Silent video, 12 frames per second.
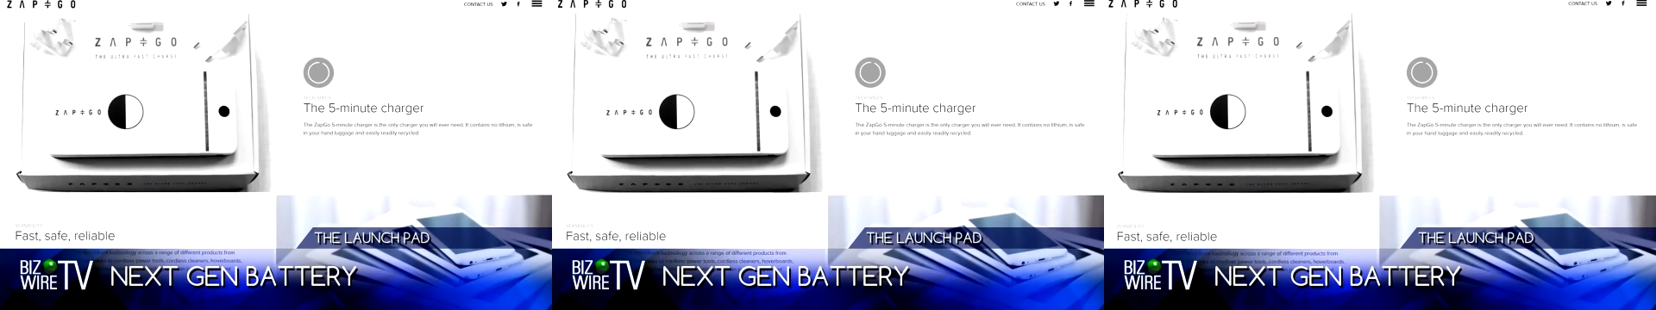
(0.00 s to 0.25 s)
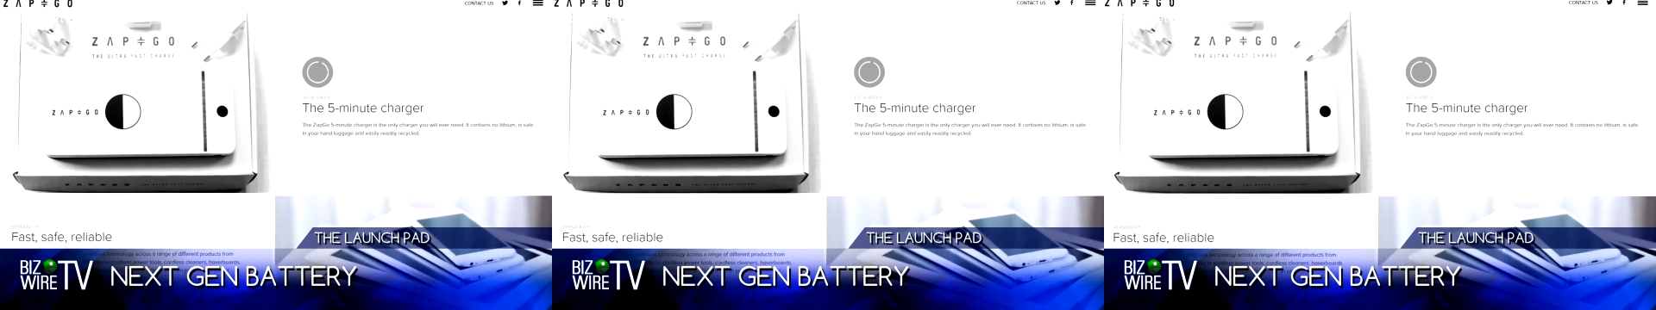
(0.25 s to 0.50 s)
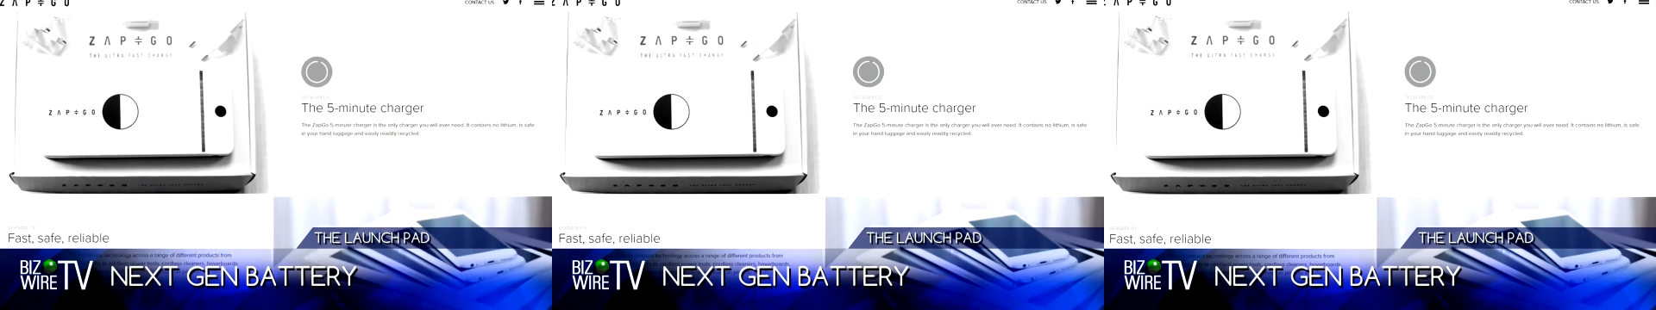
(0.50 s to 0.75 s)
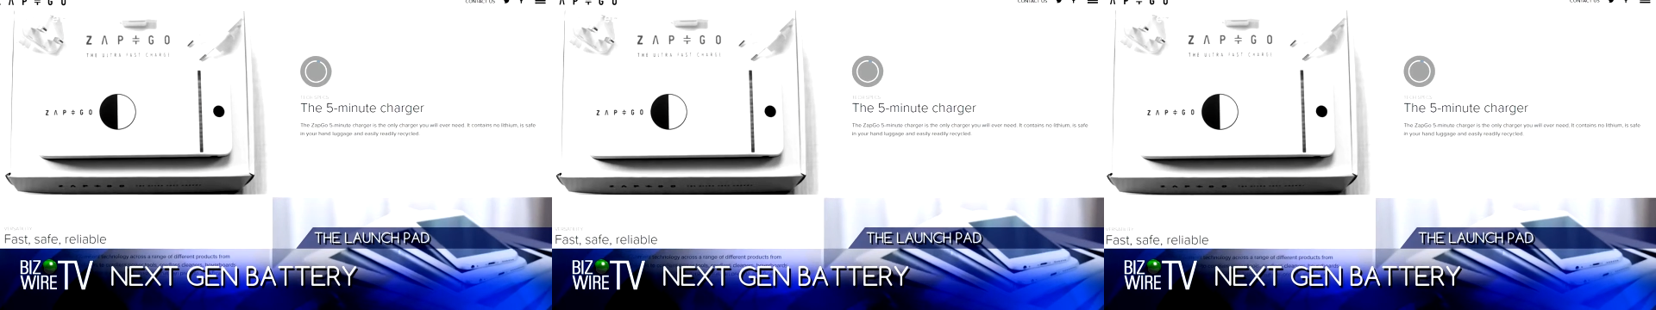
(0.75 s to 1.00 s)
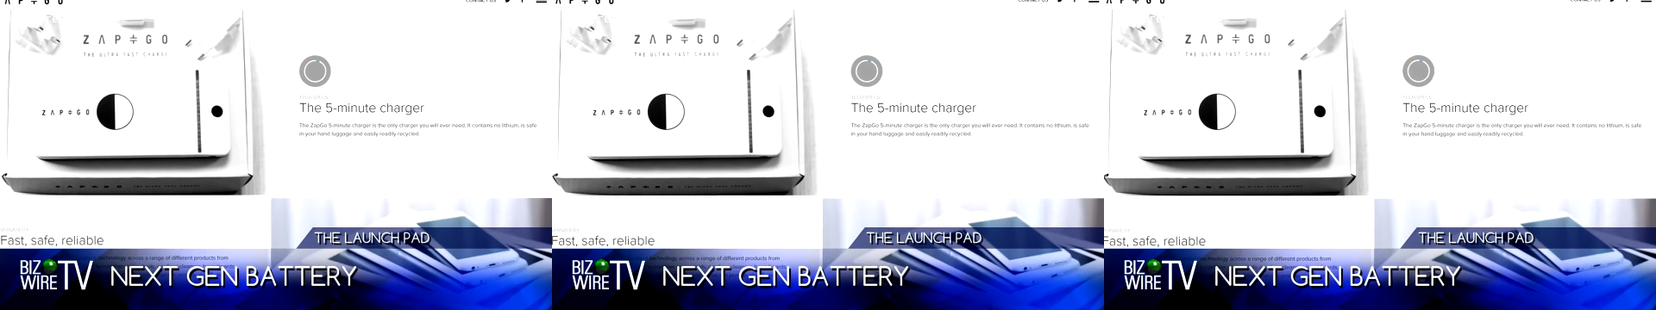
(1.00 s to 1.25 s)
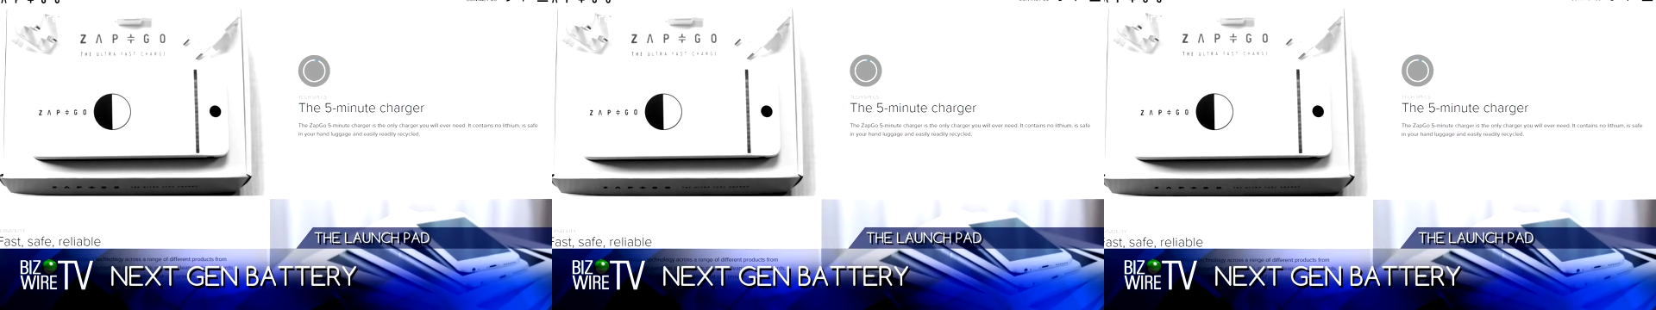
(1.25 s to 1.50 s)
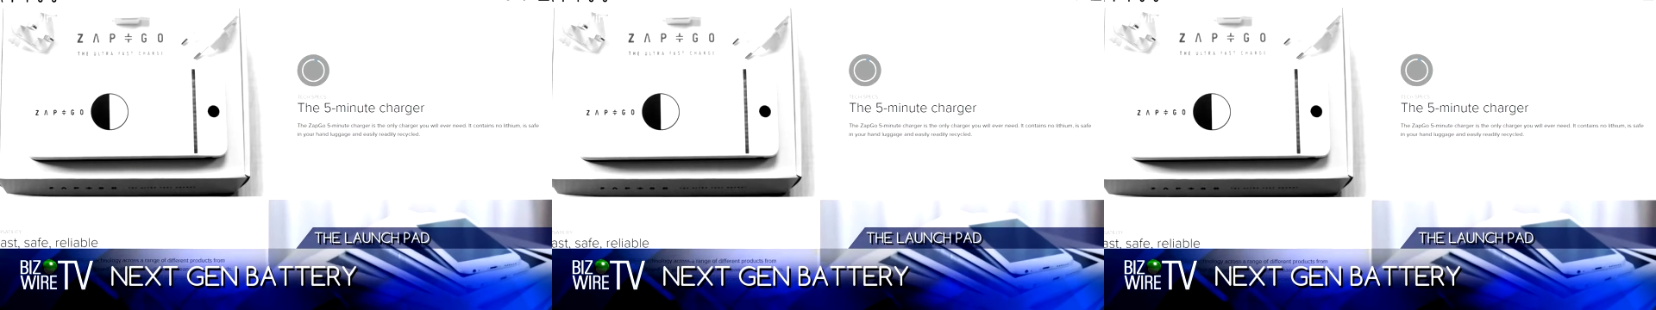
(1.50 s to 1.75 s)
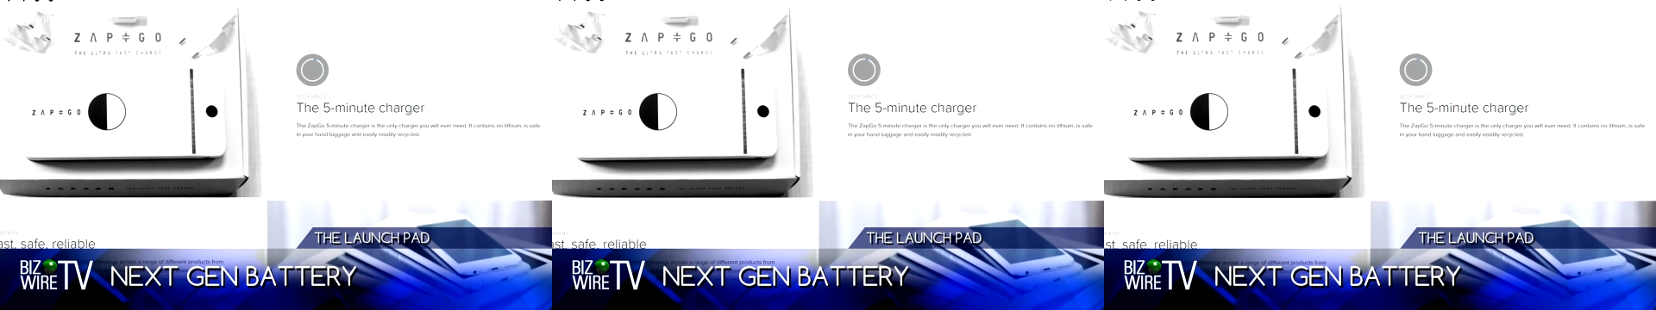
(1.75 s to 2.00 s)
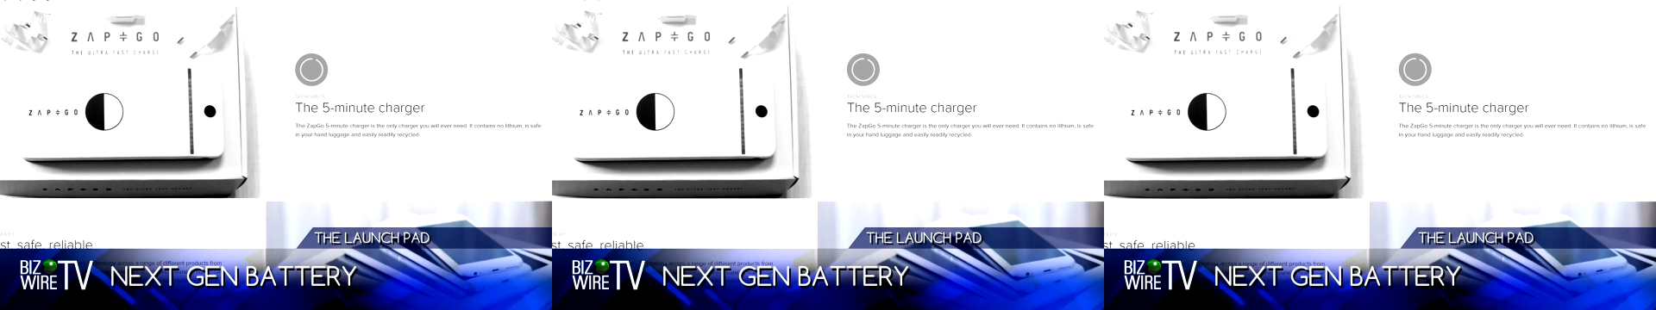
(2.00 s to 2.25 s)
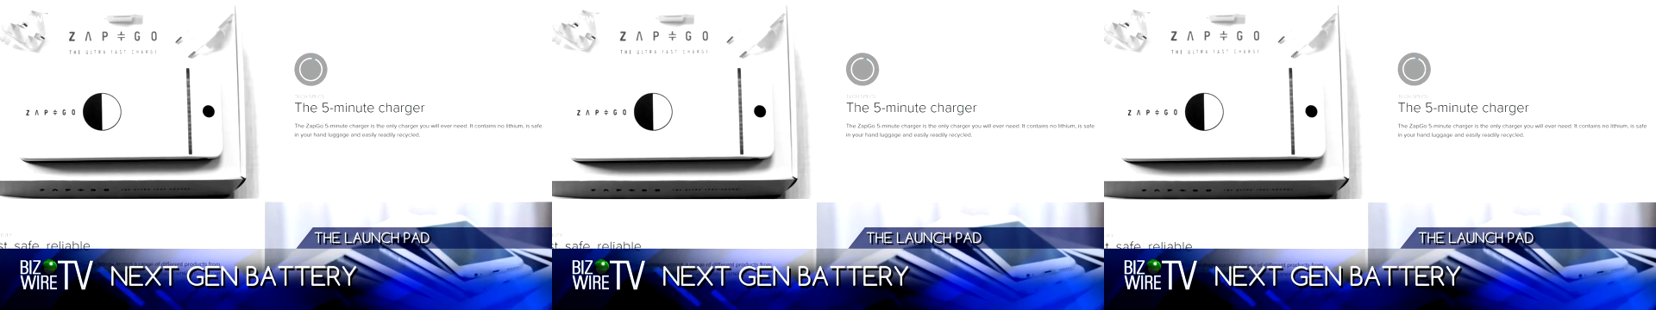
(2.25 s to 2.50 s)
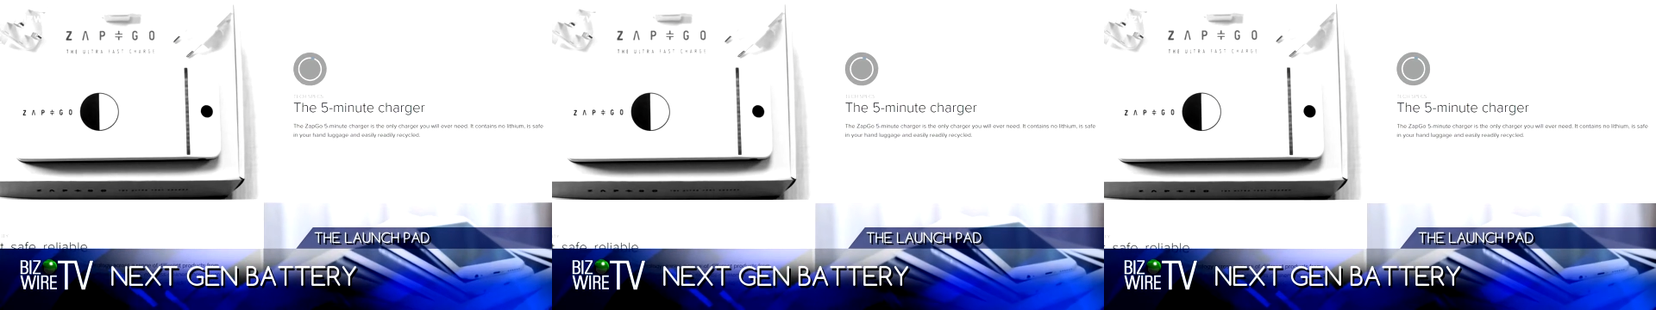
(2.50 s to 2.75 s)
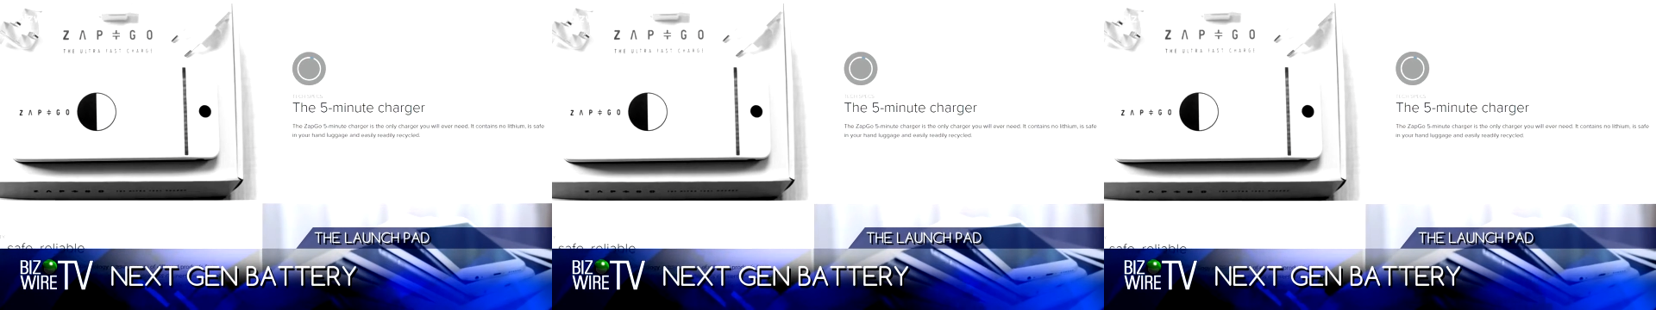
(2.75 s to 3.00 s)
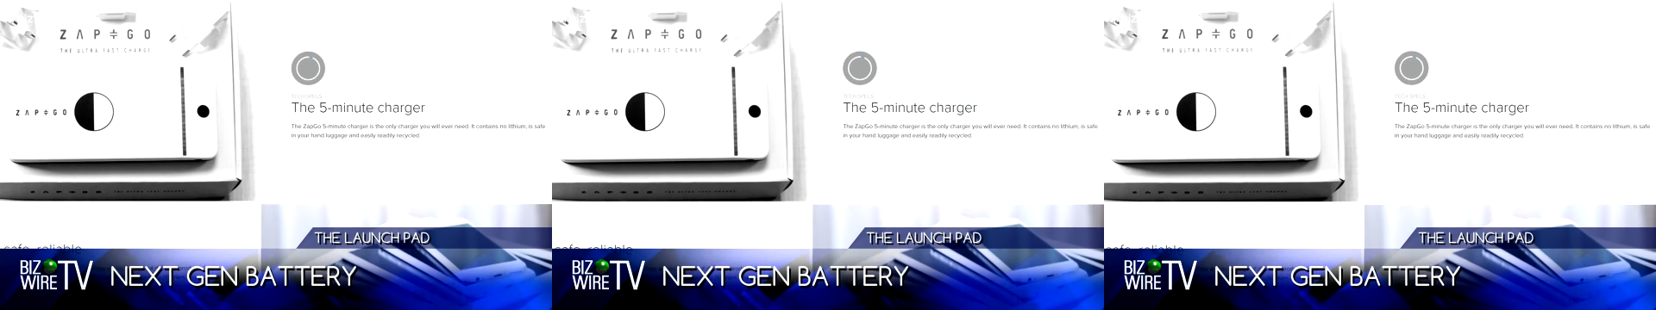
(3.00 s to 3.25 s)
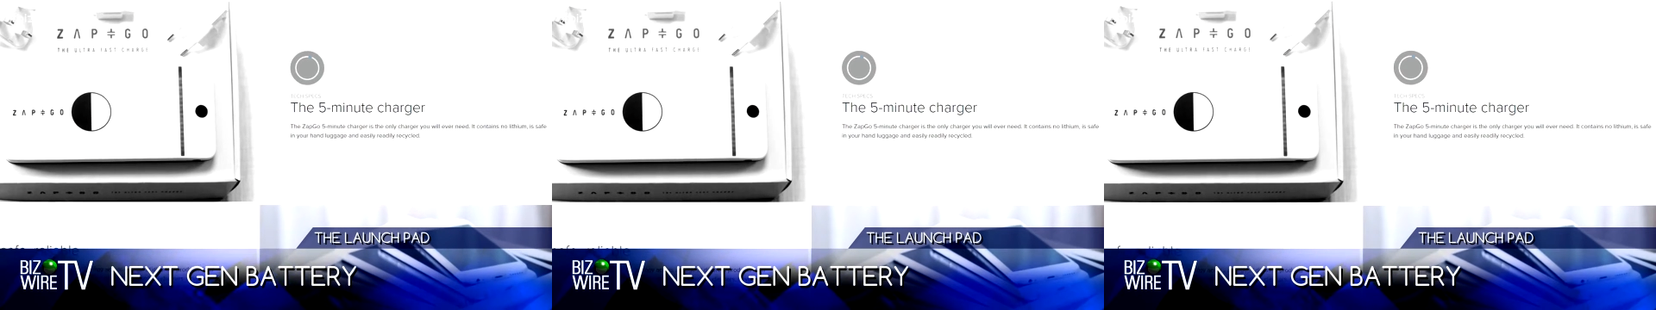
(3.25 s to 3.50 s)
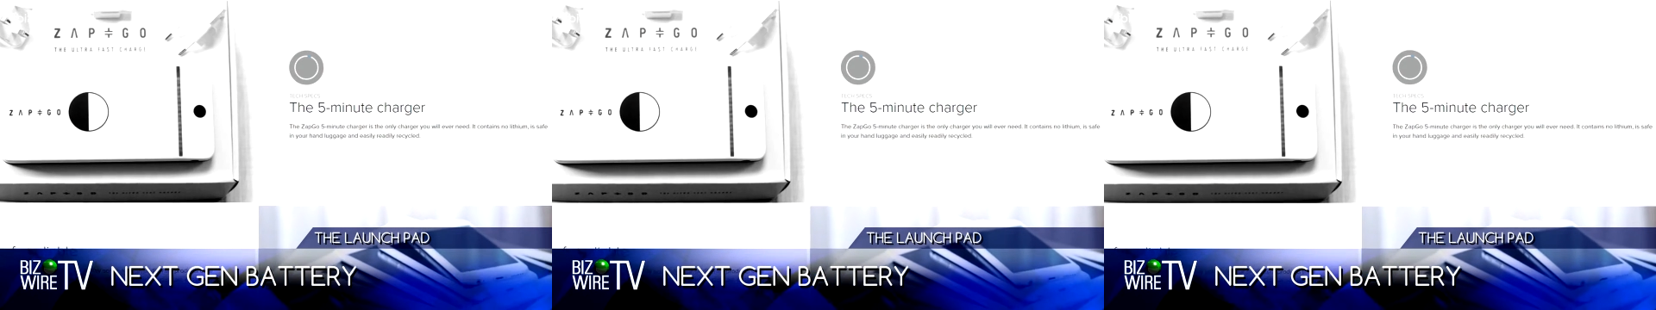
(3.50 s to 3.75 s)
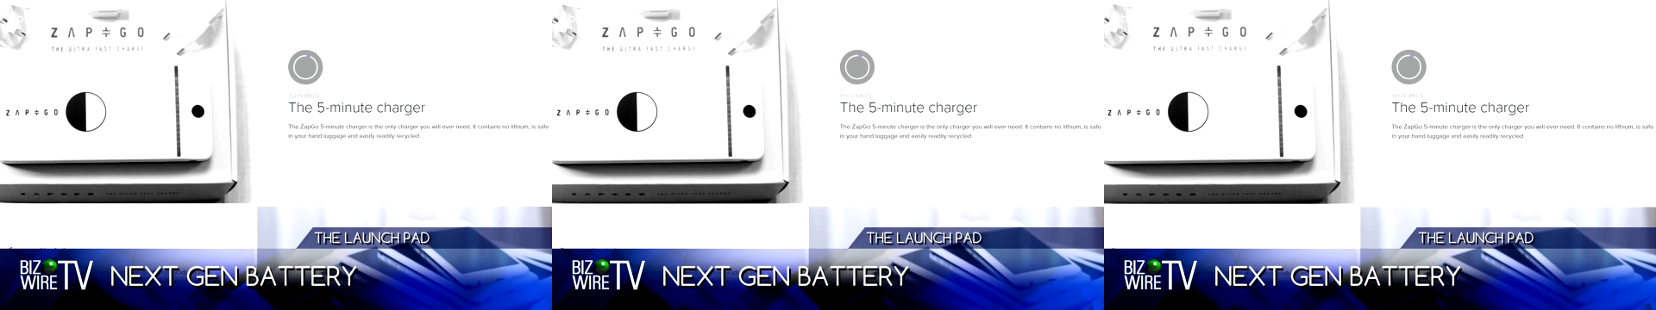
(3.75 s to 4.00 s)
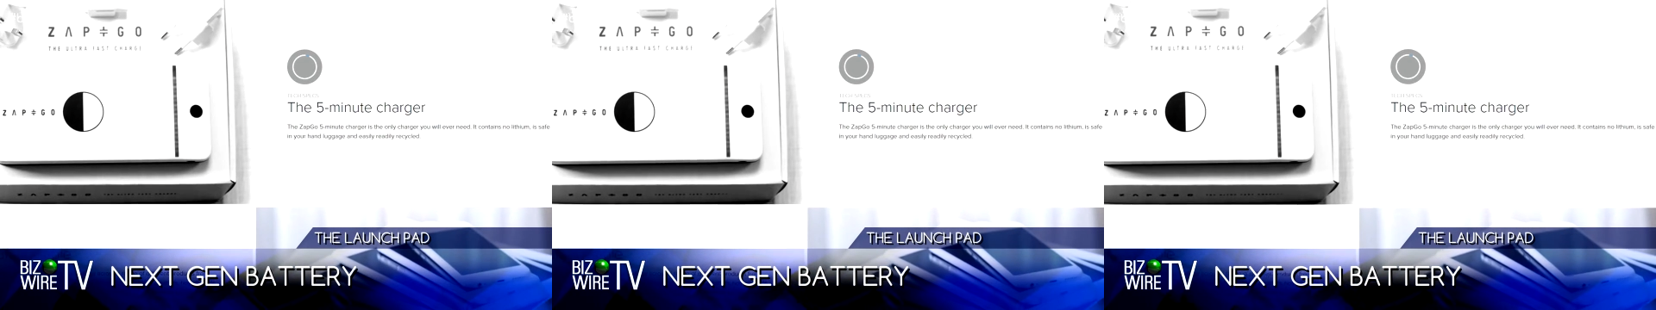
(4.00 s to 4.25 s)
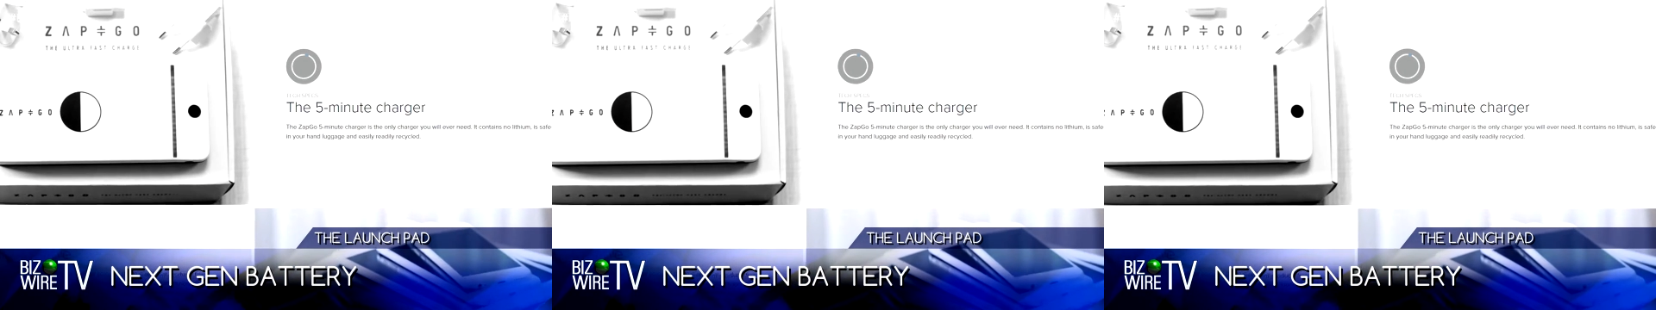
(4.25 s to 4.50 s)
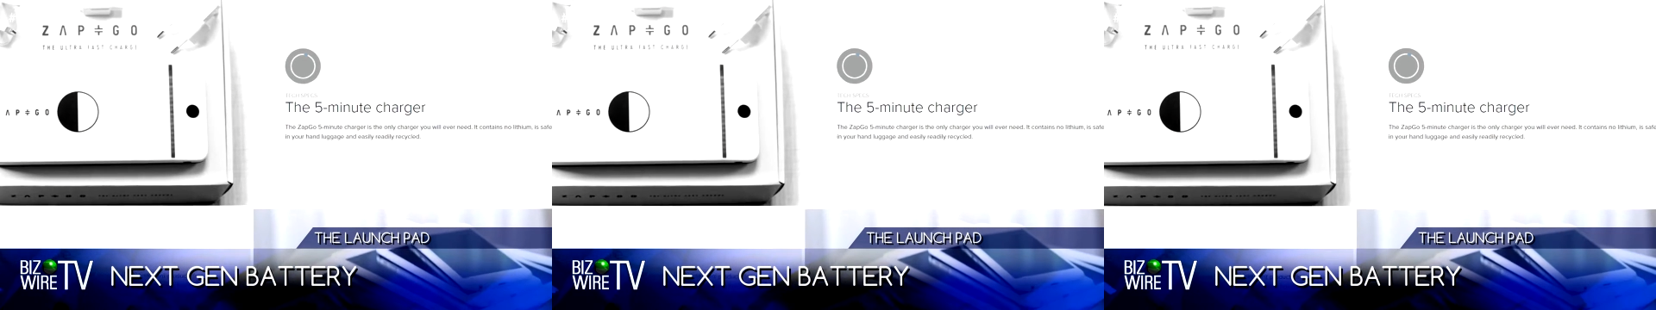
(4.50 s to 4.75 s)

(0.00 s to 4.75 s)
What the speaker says: No face is visible, so there are no lips to read.